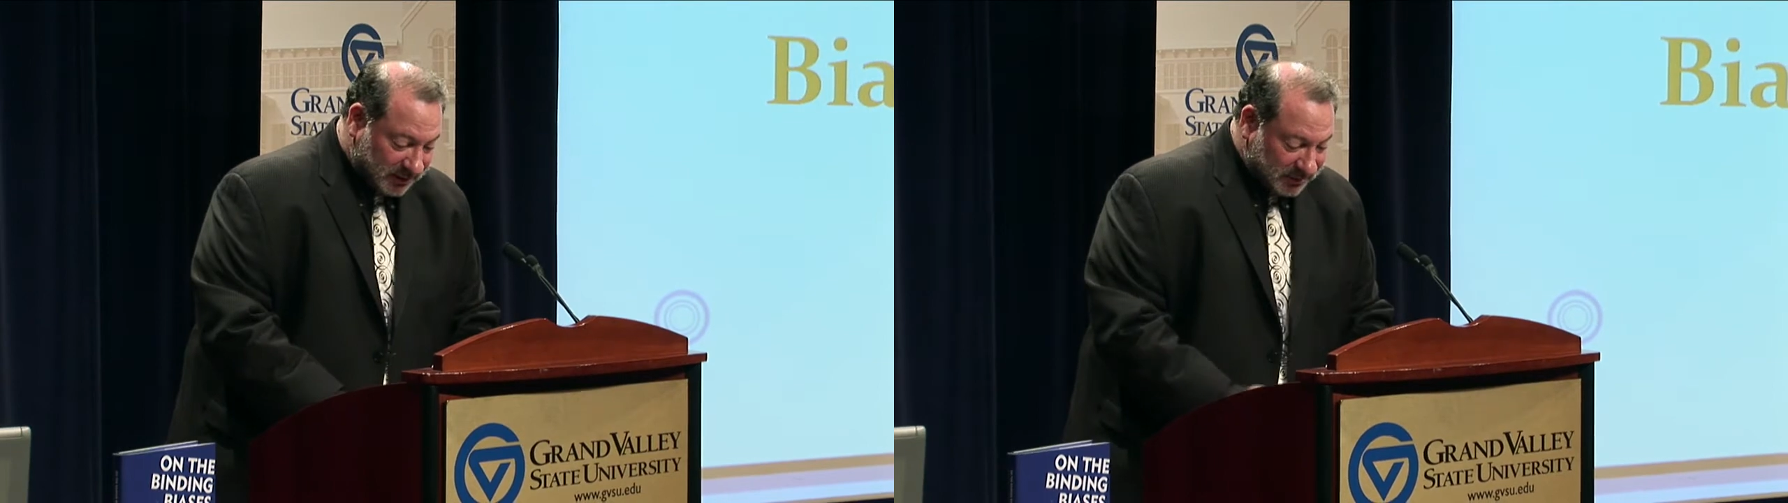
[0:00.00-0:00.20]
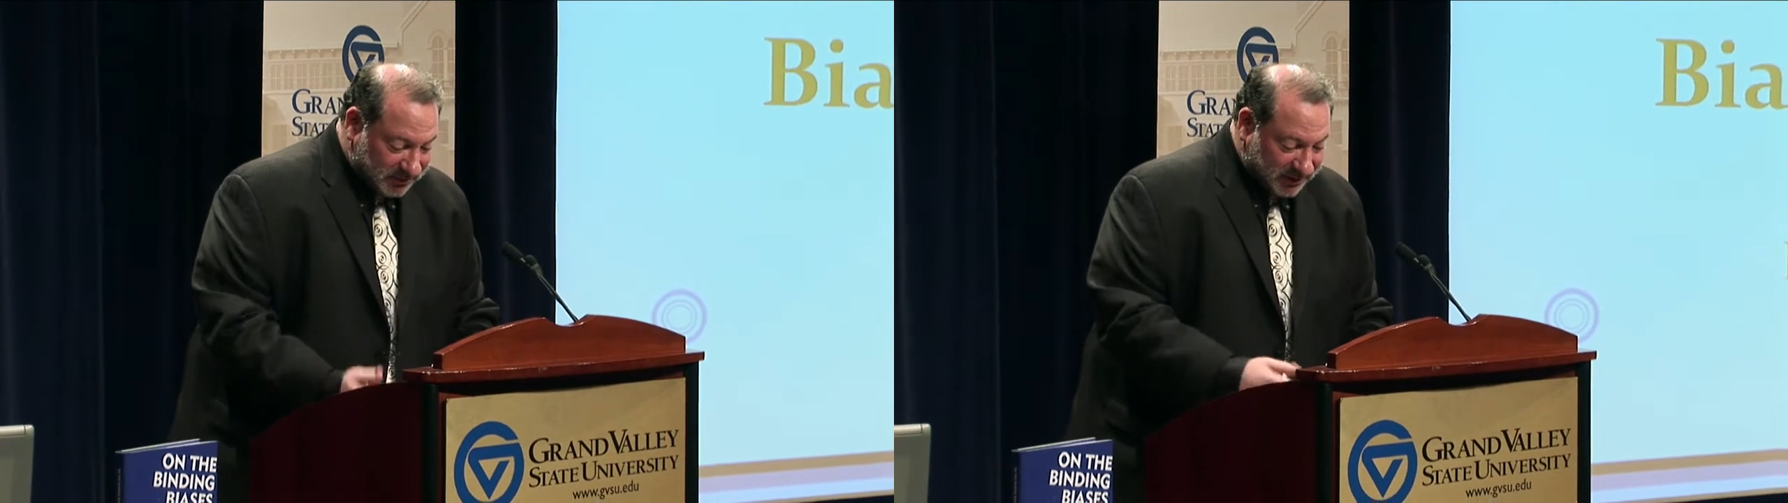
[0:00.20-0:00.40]

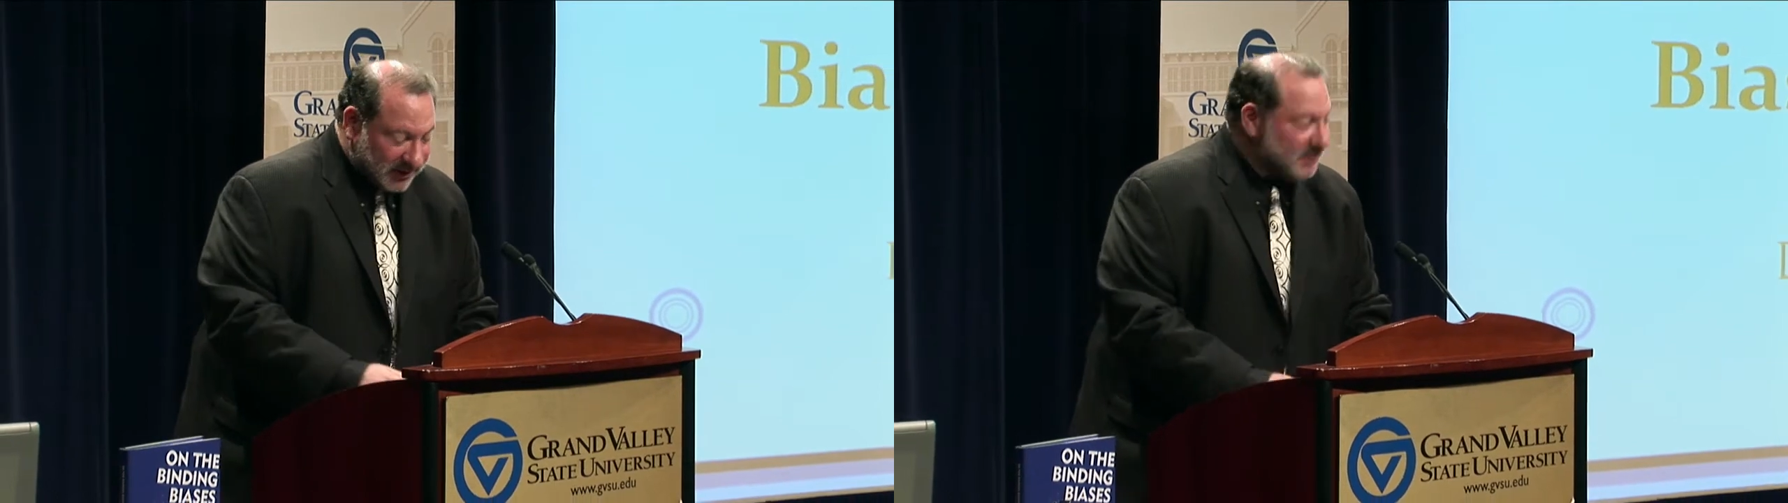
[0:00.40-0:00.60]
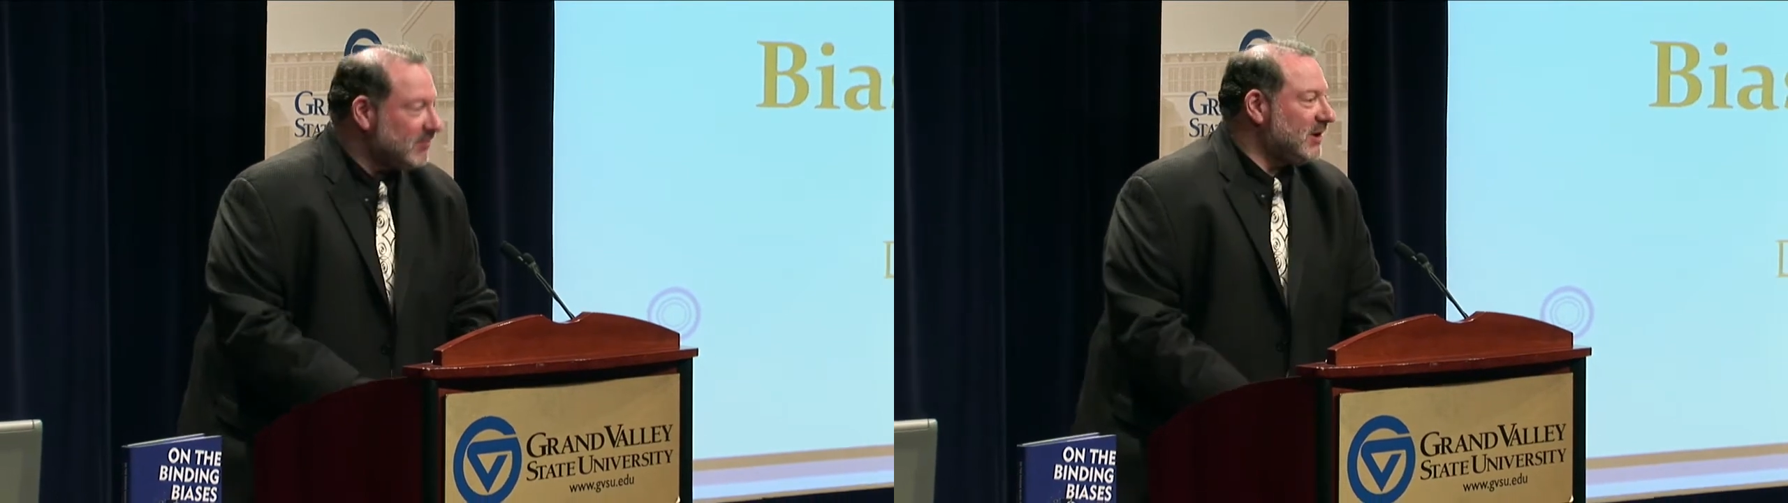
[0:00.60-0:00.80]
me
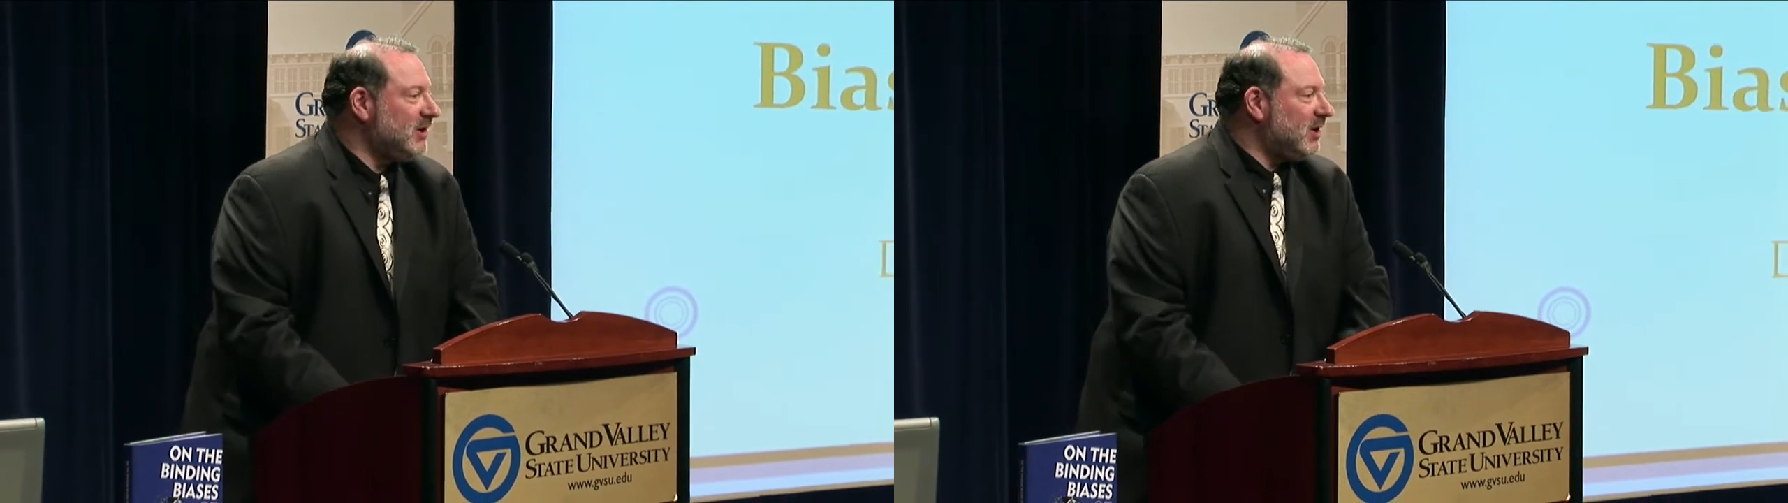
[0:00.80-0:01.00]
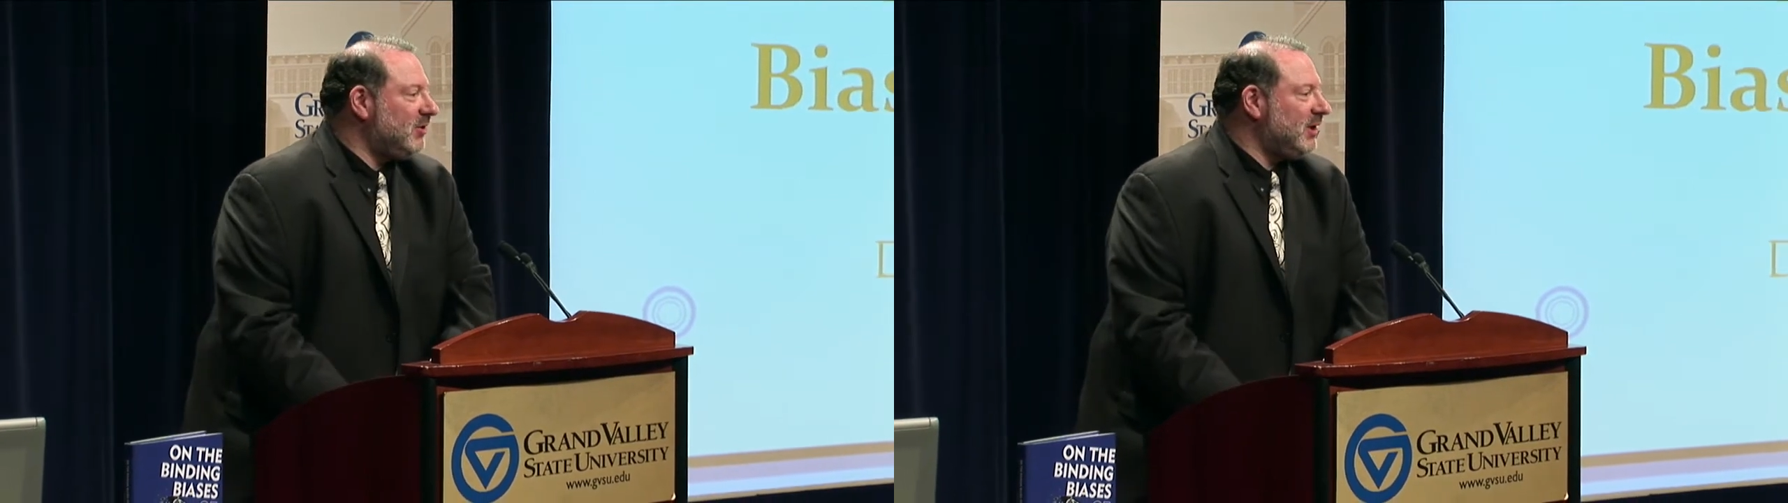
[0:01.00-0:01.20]
begin by
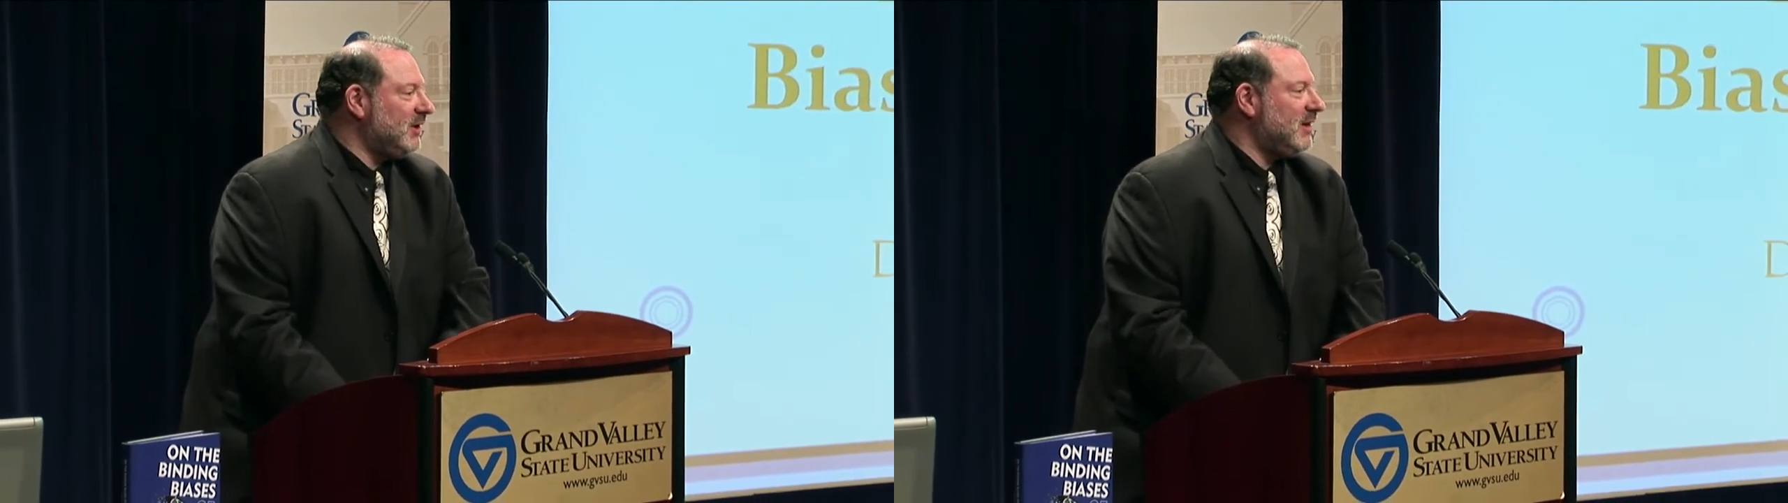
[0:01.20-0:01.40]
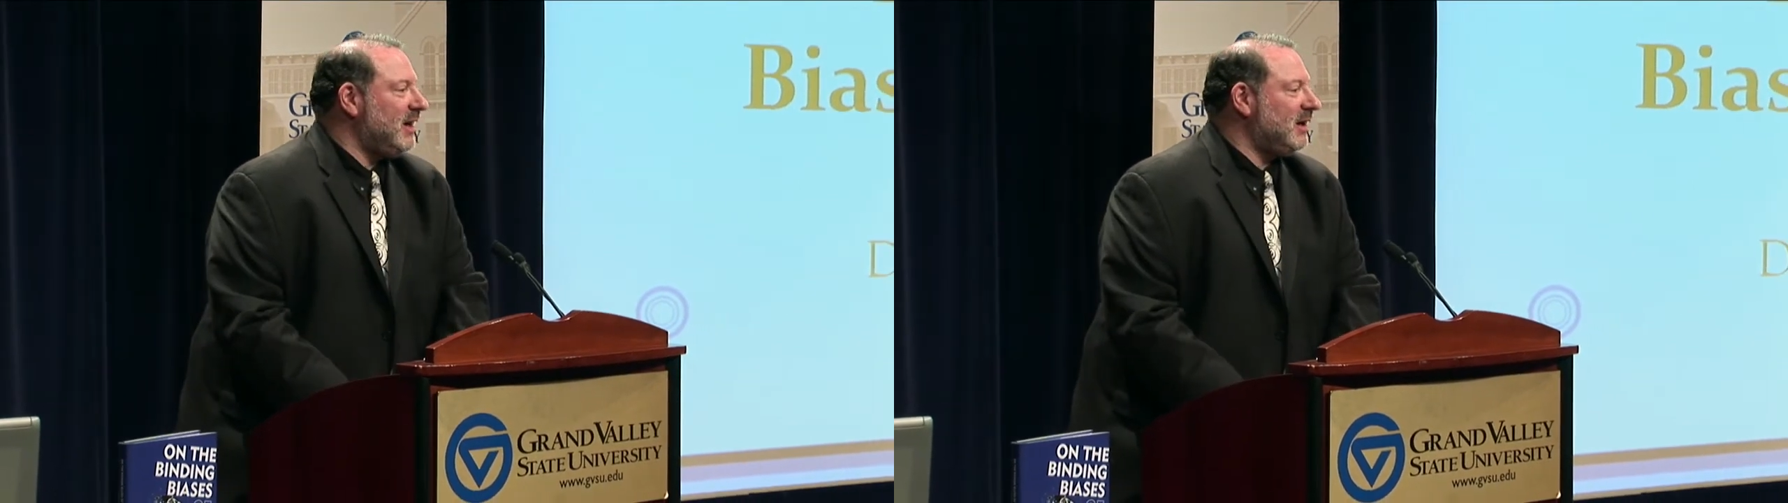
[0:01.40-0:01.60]

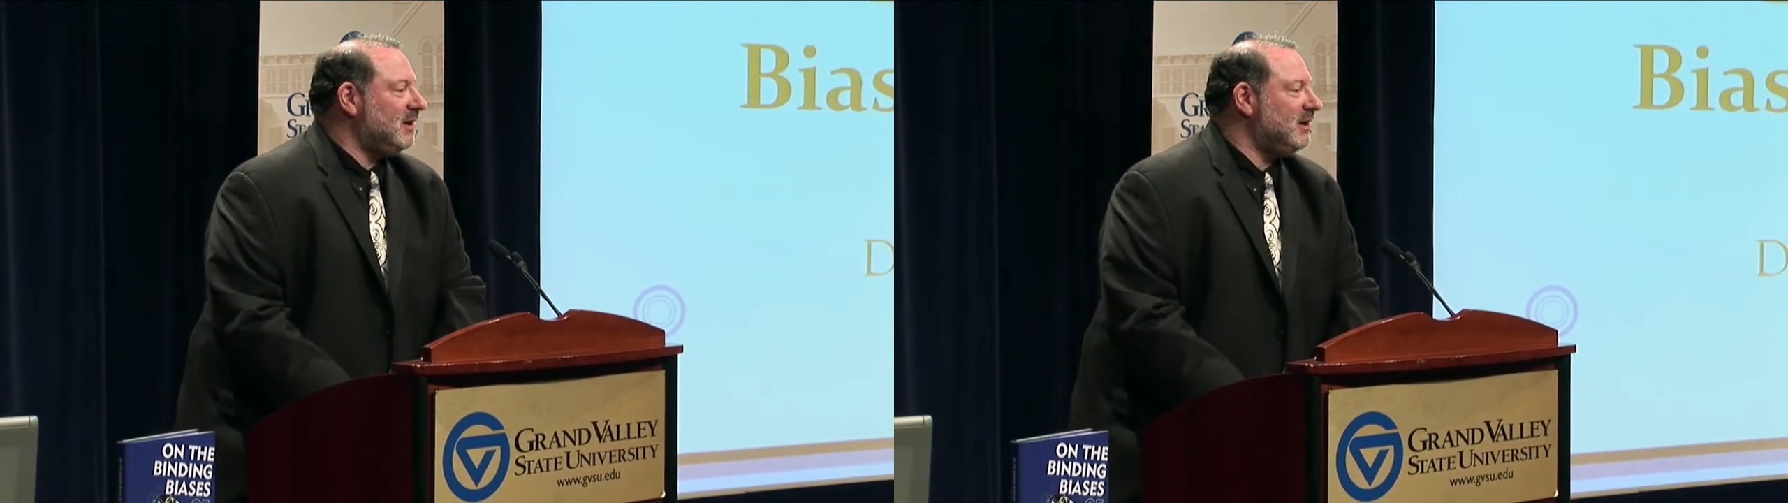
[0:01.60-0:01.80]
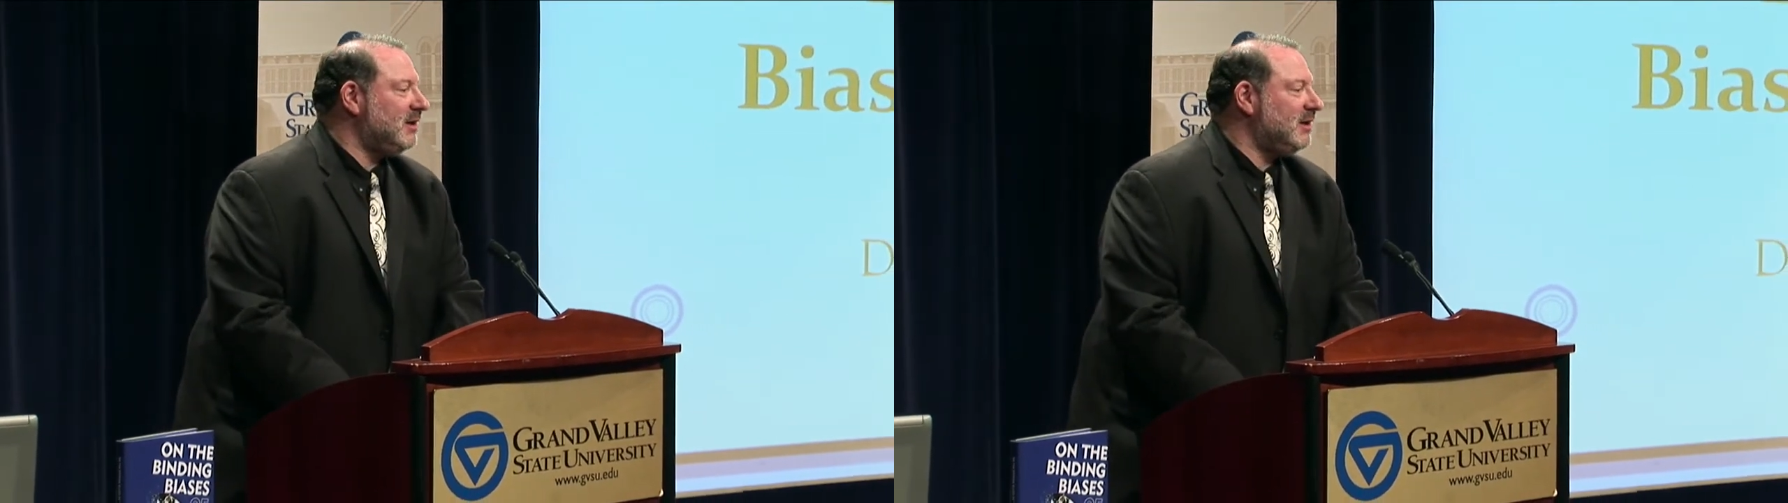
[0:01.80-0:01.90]
noting that